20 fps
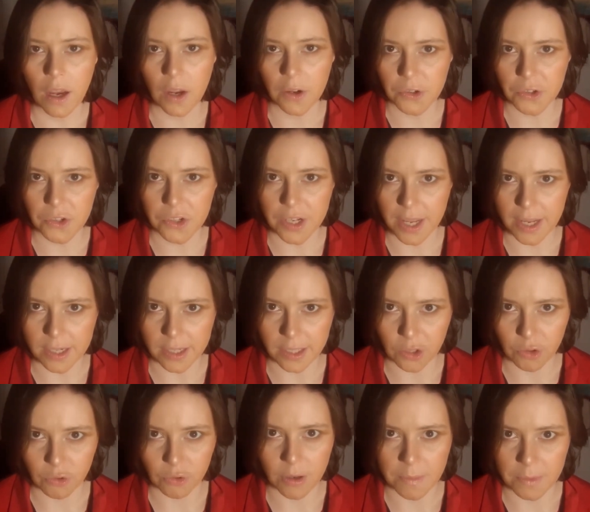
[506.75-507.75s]

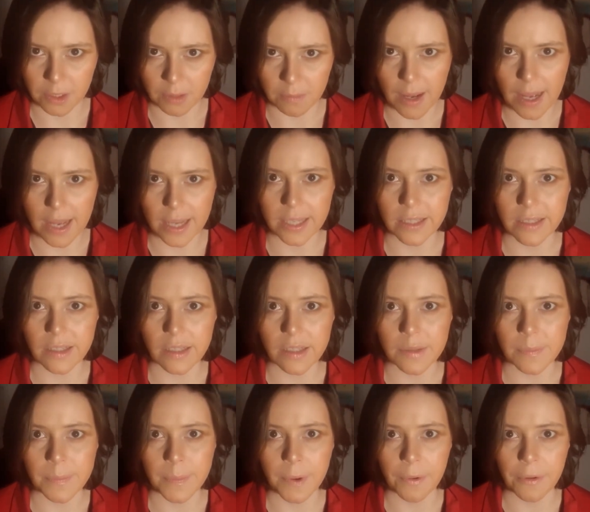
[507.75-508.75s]
Understanding the criminal mind
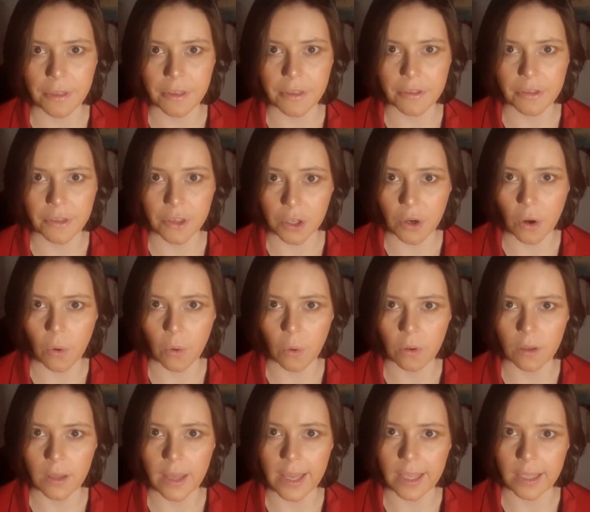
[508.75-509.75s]
is both the
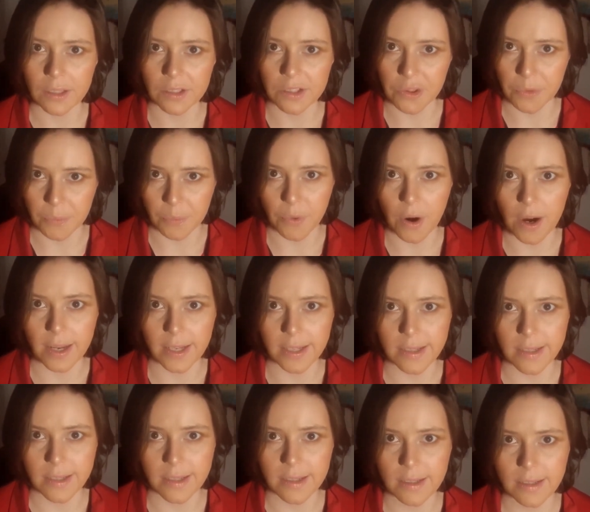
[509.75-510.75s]
goal and the
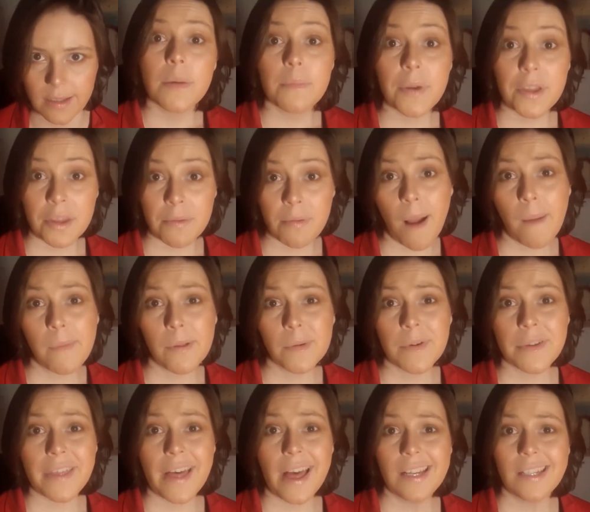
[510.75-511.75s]
price. But the
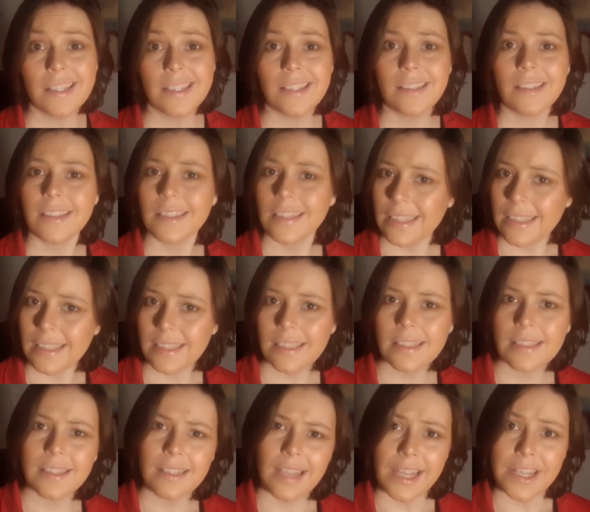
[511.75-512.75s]
problem with that is
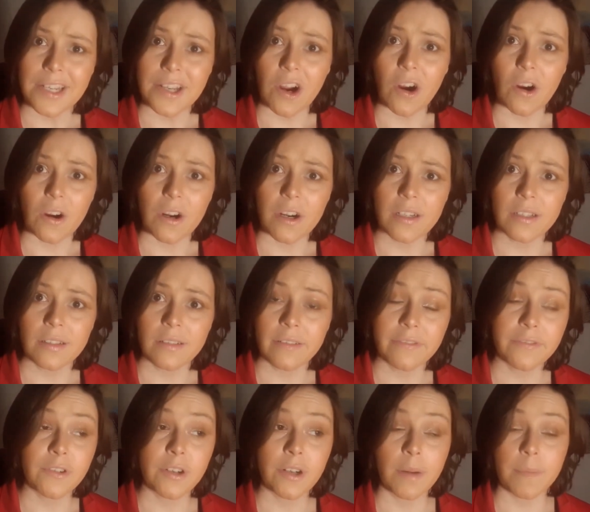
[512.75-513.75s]
it's kinda hard.
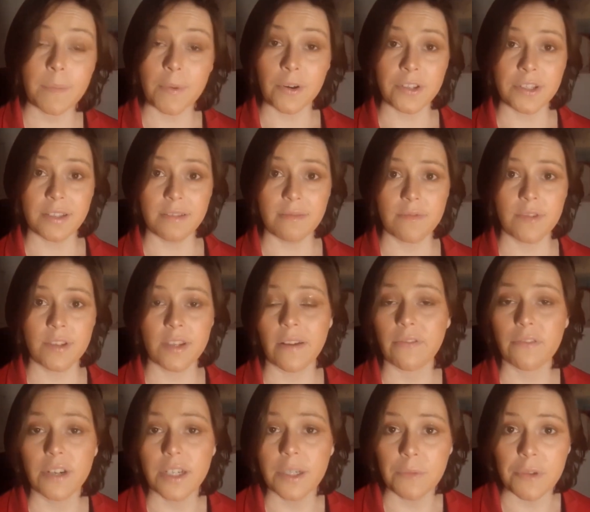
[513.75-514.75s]
For a person
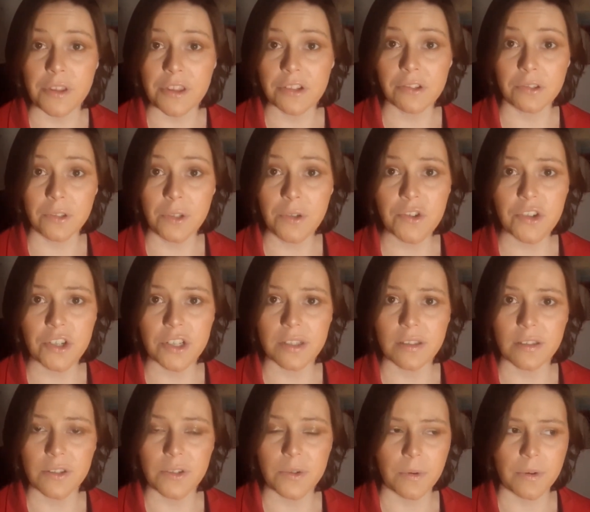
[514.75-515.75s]
suffering with
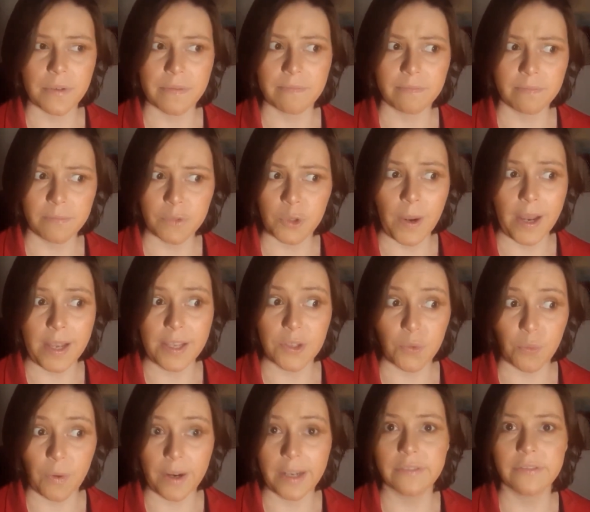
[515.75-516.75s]
delusions or who
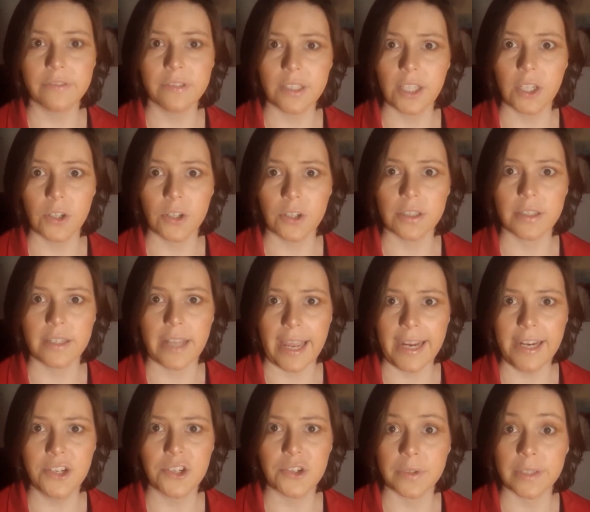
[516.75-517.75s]
has rightfully earned
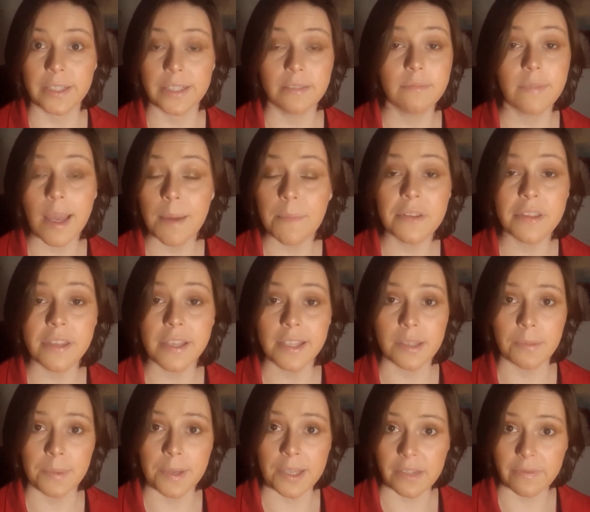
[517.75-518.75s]
hatred, empathy
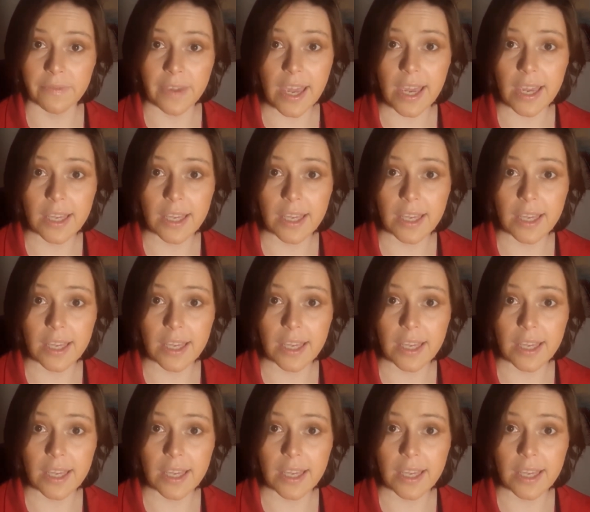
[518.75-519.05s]
is a piece of